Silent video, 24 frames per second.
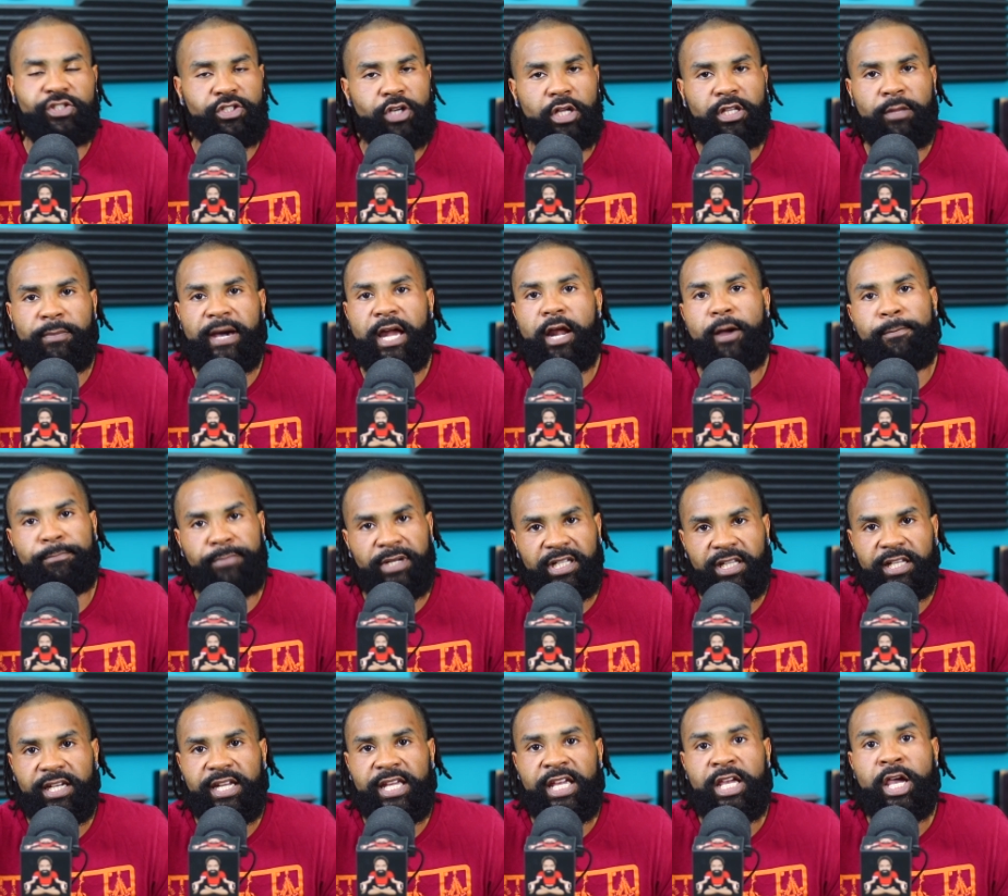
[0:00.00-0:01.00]
It's all about
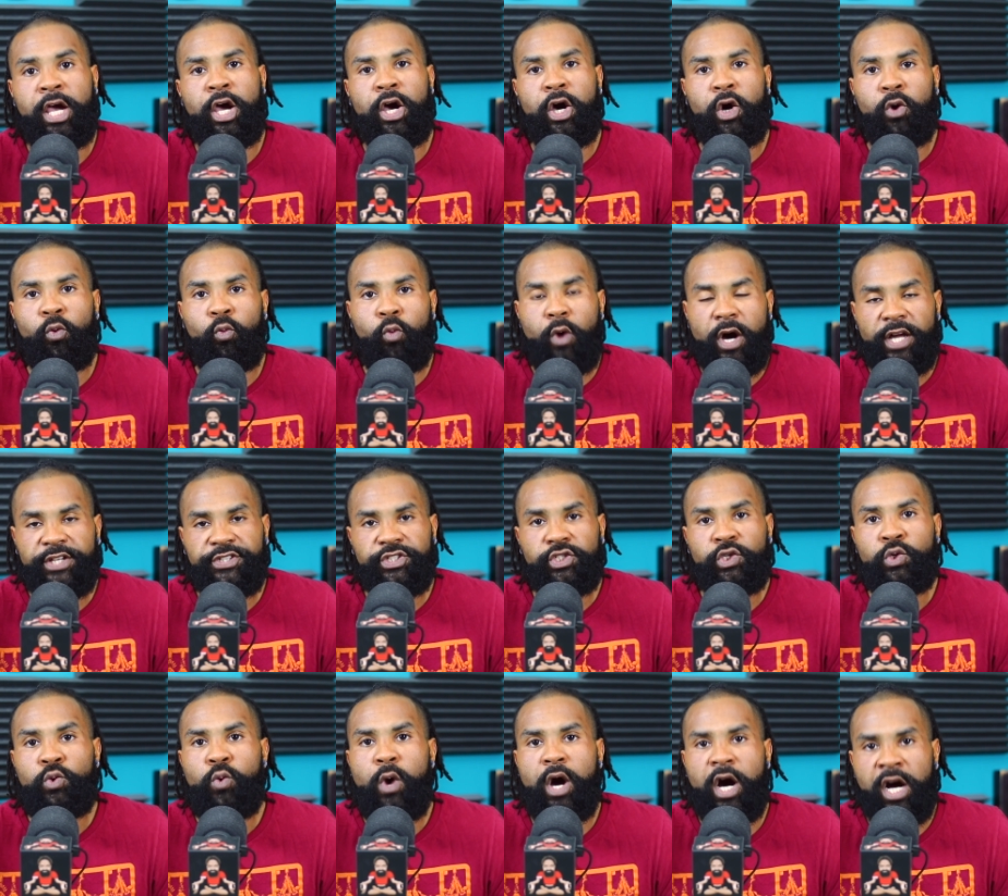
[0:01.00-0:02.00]
ability, want
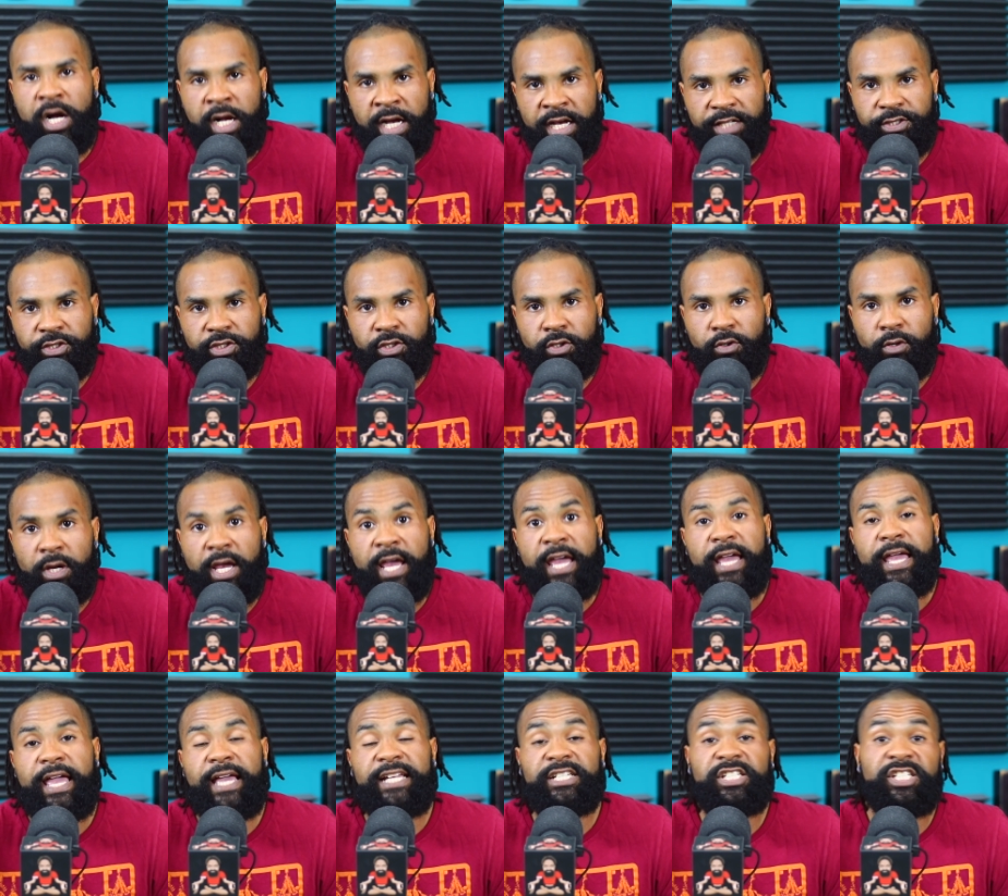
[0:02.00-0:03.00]
to, hustle,
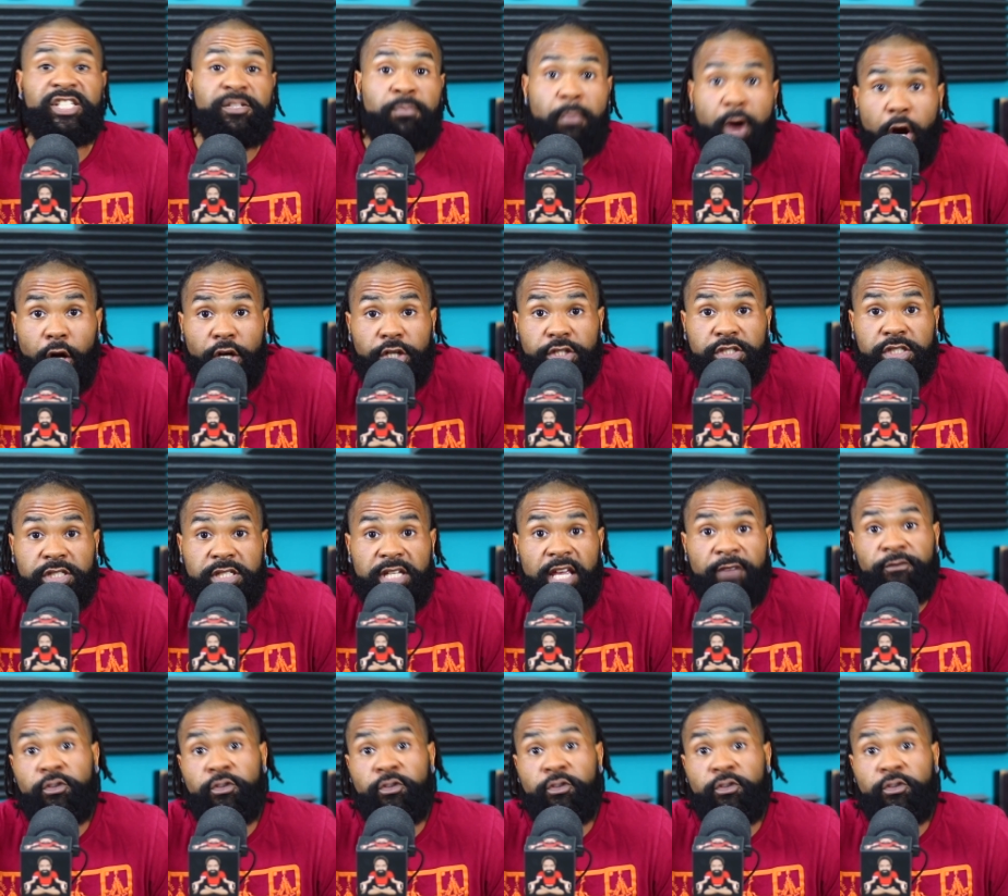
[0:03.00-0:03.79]
and smarts.